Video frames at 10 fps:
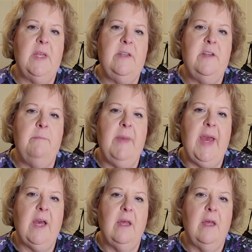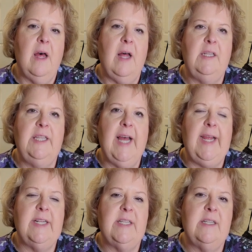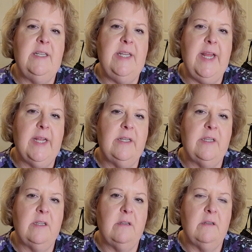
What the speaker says: to make a light knit